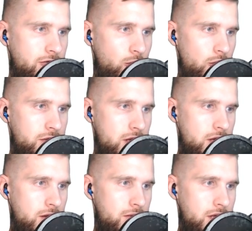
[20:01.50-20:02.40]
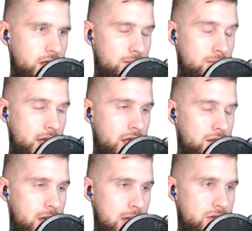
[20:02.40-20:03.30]
for the making
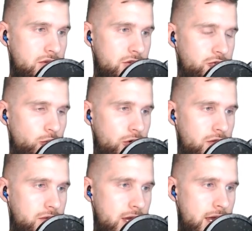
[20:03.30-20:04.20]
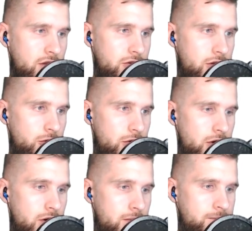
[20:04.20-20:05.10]
the payments is stored in the
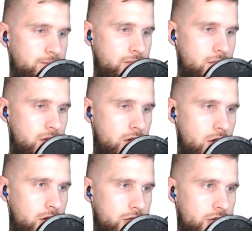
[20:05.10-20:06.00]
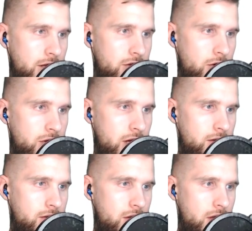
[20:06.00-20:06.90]
executor contract.
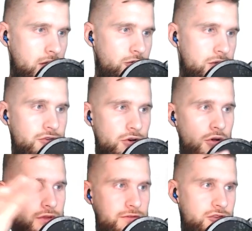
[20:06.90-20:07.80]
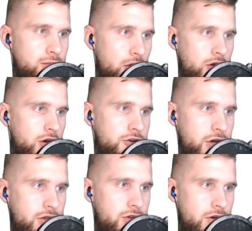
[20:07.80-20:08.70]
Okay, So these are all different smart
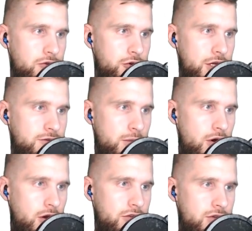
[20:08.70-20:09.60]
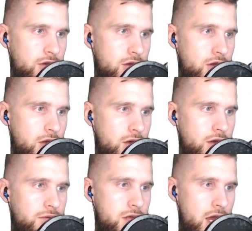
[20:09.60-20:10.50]
contracts here. The transfer proxy,
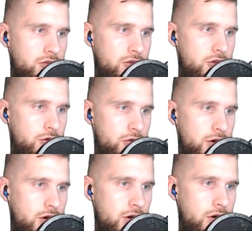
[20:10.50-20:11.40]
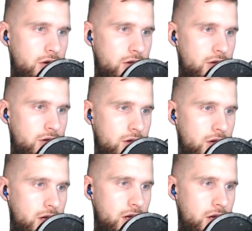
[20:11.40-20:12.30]
the executor.
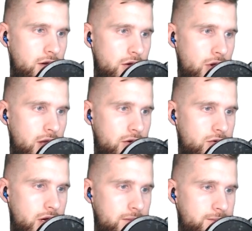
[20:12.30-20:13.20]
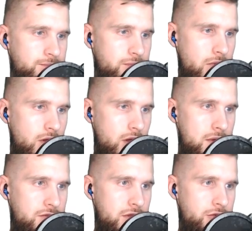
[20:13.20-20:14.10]
Okay, great.
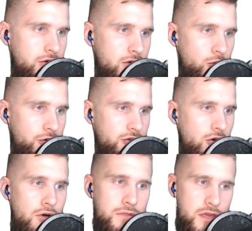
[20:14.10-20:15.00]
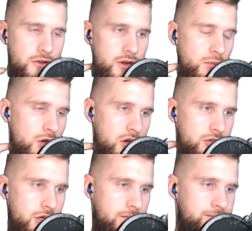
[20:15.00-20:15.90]
And these are all, of course, all on the Ethereum
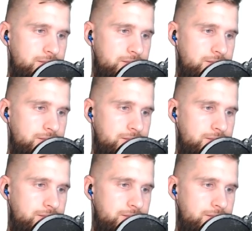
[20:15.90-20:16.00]
blockchain.